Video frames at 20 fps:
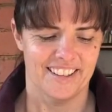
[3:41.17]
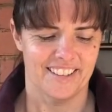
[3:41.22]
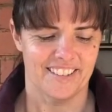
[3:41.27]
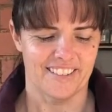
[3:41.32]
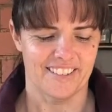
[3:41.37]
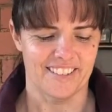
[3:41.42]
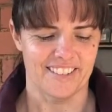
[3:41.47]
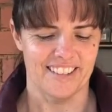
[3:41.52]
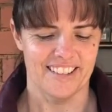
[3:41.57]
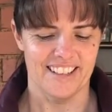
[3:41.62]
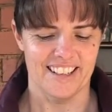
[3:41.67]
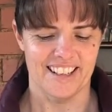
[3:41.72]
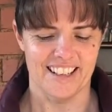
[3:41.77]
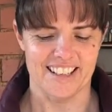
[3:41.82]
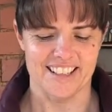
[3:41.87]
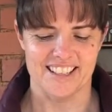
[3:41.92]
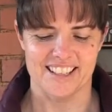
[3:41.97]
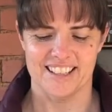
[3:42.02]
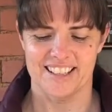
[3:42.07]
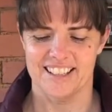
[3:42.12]
Alright.
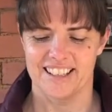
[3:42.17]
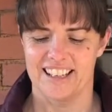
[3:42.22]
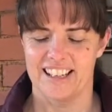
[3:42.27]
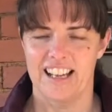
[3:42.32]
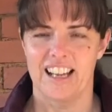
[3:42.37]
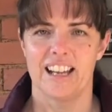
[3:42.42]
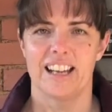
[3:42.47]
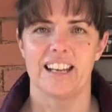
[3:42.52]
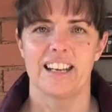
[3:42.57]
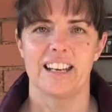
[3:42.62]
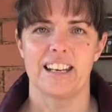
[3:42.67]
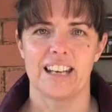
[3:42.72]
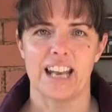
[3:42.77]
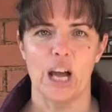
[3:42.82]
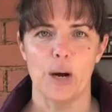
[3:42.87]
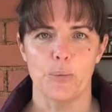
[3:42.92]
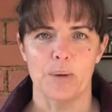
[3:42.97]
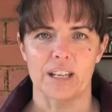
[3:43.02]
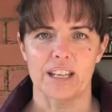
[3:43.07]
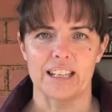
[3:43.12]
Now
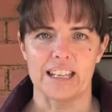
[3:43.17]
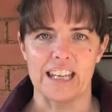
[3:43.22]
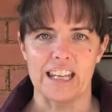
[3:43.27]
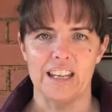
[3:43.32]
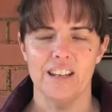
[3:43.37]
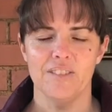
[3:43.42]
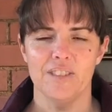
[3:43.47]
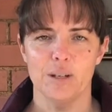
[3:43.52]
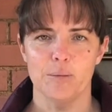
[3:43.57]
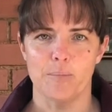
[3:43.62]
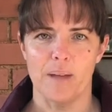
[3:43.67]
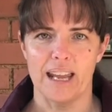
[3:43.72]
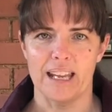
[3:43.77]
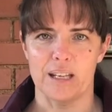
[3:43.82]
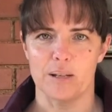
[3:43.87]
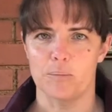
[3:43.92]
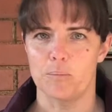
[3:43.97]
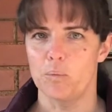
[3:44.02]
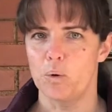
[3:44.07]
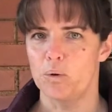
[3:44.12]
we can even make it
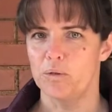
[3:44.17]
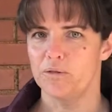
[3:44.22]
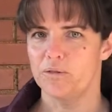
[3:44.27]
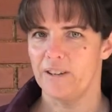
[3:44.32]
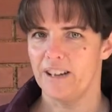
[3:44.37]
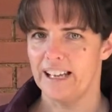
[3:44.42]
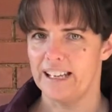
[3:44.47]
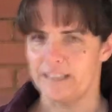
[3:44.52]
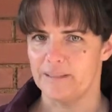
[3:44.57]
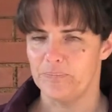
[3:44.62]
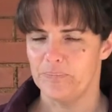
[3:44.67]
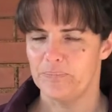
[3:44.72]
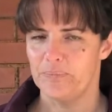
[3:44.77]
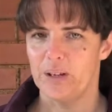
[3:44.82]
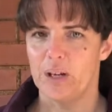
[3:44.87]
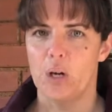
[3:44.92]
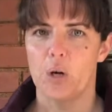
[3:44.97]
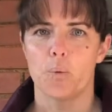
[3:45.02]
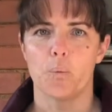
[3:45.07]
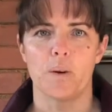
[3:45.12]
more fun.
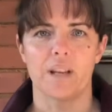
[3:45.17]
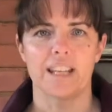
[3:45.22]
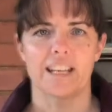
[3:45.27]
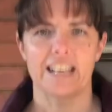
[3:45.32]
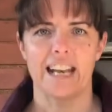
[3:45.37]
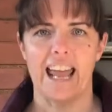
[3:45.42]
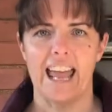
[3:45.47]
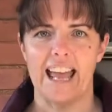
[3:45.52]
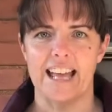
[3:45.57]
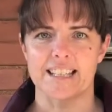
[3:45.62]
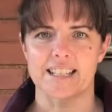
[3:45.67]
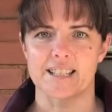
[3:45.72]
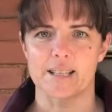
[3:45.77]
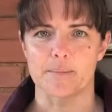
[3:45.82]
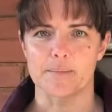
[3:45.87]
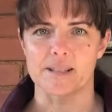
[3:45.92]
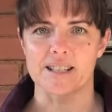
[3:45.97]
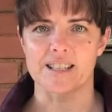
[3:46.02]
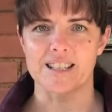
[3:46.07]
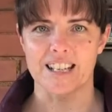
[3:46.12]
We can add some
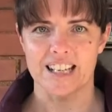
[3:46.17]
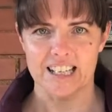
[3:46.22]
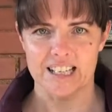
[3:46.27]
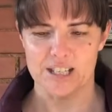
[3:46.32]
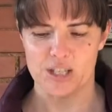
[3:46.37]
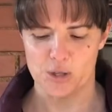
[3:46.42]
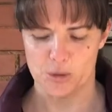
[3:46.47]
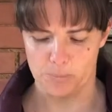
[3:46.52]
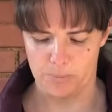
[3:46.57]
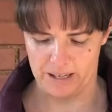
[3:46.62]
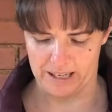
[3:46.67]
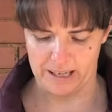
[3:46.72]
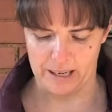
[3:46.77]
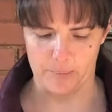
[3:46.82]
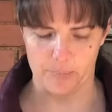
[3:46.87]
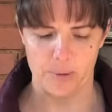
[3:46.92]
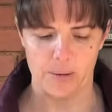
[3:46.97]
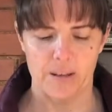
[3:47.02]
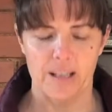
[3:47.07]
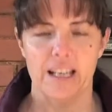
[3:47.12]
stickers to pick up.
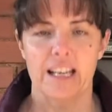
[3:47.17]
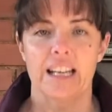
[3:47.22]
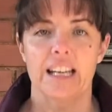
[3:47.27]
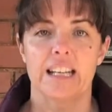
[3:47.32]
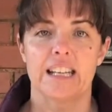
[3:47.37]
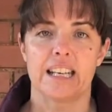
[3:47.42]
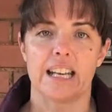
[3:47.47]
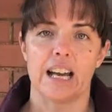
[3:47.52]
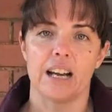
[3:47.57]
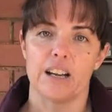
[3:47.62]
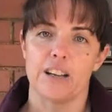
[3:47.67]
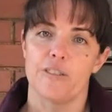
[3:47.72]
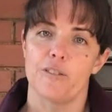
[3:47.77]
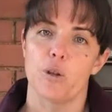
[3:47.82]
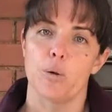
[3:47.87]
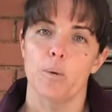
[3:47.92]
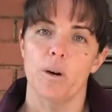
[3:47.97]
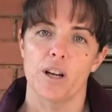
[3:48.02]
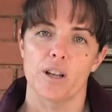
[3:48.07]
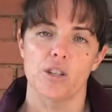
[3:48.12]
Now, if you
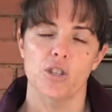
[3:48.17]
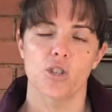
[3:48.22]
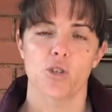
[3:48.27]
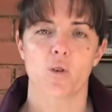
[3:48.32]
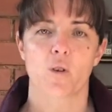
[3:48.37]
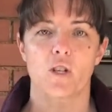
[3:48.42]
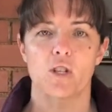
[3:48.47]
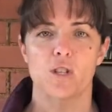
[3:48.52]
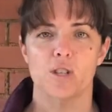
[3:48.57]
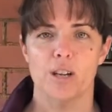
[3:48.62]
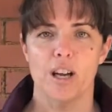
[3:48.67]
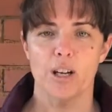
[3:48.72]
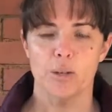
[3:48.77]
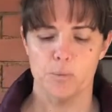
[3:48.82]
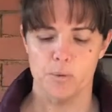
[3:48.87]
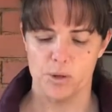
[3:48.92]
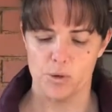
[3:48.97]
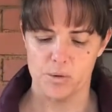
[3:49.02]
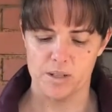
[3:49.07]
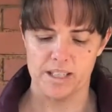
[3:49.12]
want, you can start
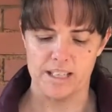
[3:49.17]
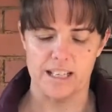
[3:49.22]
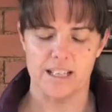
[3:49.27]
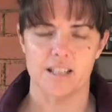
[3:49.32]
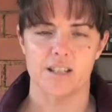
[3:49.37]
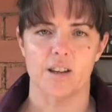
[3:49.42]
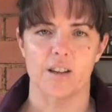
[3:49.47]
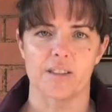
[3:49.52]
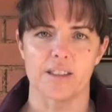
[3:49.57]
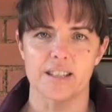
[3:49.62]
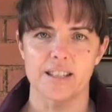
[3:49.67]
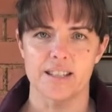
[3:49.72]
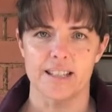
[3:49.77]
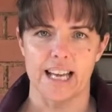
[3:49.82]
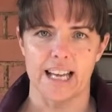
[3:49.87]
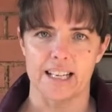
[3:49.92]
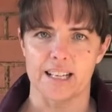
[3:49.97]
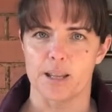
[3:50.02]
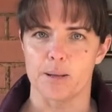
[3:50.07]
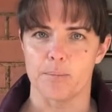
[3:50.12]
with your stickers on this
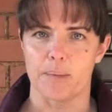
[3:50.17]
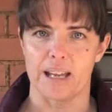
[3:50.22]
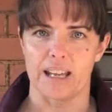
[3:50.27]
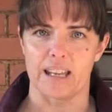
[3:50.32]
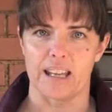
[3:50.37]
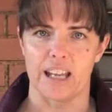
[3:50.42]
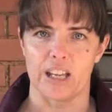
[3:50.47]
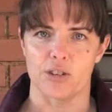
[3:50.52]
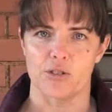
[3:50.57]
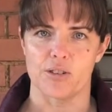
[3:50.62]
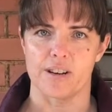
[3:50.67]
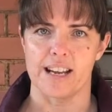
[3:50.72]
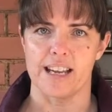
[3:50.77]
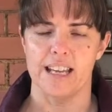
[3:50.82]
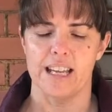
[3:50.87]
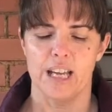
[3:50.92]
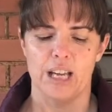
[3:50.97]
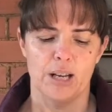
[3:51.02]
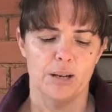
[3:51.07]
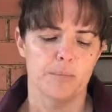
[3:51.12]
side of the baking tray,
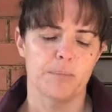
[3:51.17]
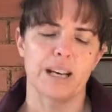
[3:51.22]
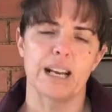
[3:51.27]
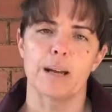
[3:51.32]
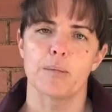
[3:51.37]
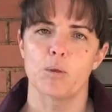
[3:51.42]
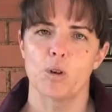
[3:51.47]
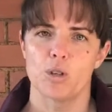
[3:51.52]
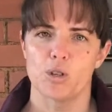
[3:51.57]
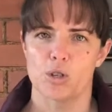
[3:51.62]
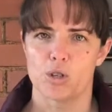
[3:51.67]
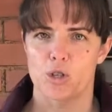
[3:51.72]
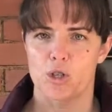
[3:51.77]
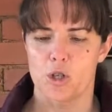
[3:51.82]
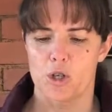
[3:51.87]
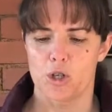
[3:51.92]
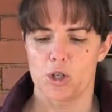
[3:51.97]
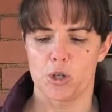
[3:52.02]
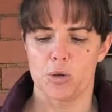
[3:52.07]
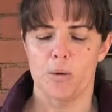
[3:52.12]
but I'm going to show
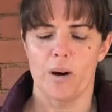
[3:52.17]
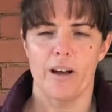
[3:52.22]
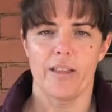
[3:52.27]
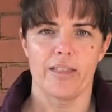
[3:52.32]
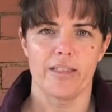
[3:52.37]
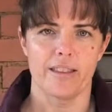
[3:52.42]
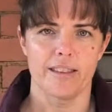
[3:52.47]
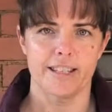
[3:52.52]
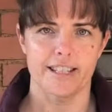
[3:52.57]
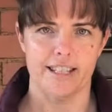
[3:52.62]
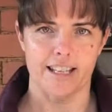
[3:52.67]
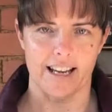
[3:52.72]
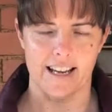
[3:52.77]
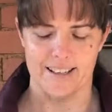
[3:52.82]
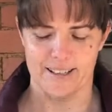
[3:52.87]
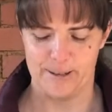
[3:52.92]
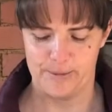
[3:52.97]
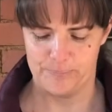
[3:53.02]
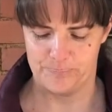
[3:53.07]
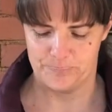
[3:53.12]
you on this side.
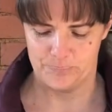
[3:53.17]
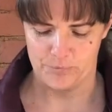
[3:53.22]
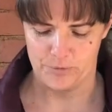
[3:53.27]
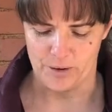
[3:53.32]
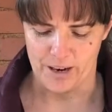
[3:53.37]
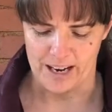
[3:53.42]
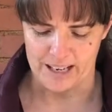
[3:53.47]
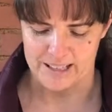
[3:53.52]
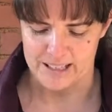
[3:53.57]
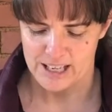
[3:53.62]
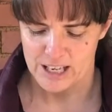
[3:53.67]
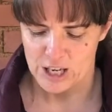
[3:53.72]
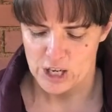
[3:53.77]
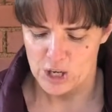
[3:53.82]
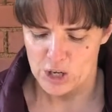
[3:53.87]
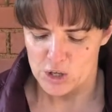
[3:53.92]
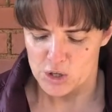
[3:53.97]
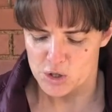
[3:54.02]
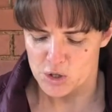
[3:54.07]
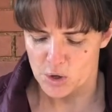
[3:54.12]
Right.
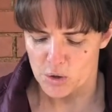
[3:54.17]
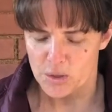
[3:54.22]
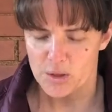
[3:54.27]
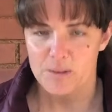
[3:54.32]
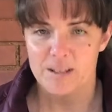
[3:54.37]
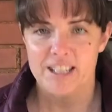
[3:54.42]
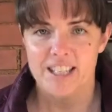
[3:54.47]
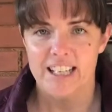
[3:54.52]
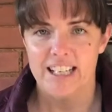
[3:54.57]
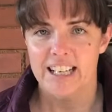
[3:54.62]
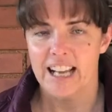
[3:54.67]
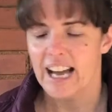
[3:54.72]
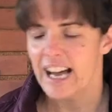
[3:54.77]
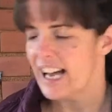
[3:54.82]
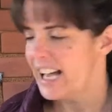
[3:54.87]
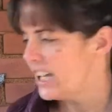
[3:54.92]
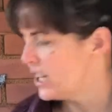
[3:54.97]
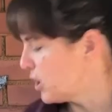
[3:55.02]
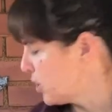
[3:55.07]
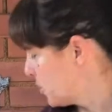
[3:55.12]
So the tin I
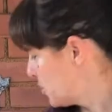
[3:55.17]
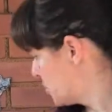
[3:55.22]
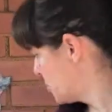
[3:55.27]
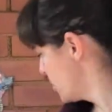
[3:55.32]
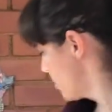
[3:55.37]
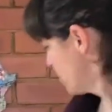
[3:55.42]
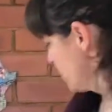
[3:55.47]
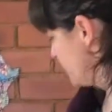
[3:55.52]
used,